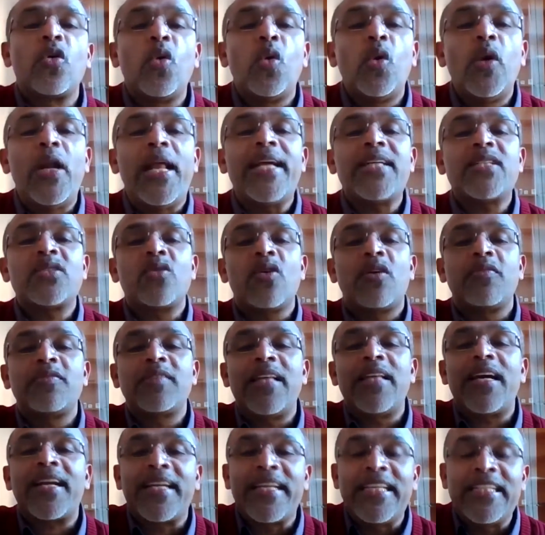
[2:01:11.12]
or rulers
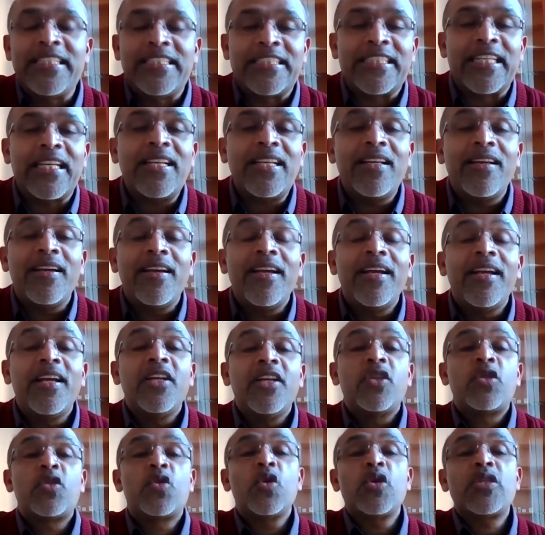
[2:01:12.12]
of the region
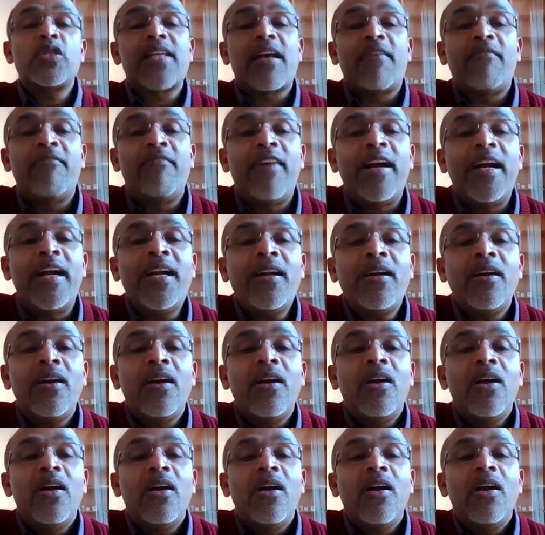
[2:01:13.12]
to someone
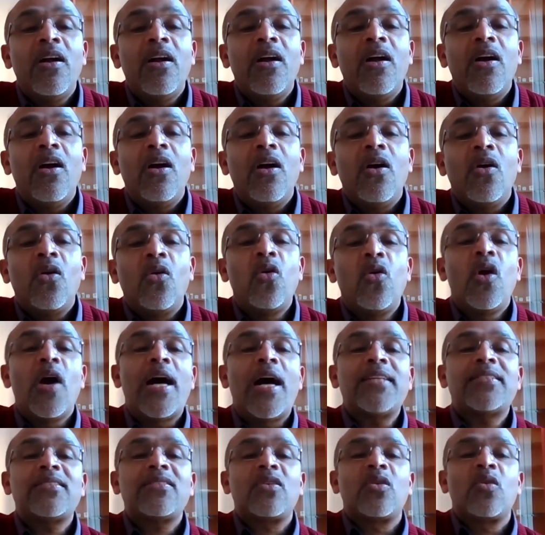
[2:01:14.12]
who
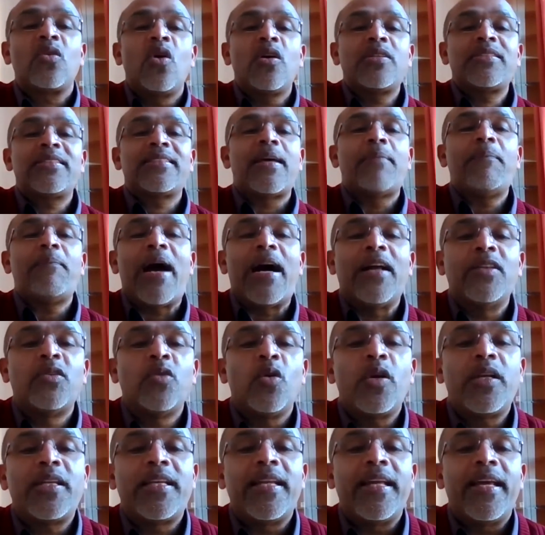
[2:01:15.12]
has got some
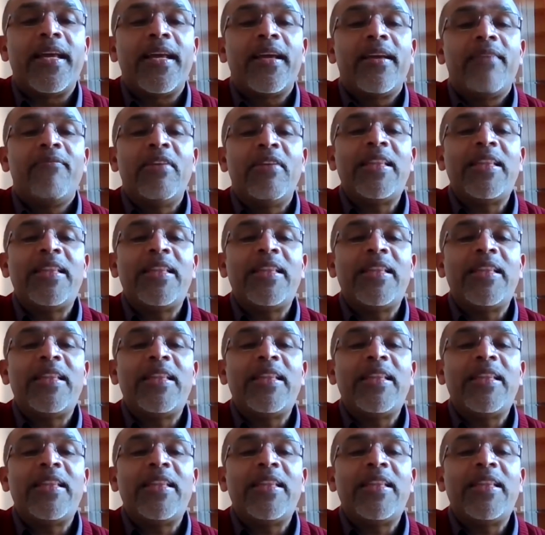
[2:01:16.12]
authority.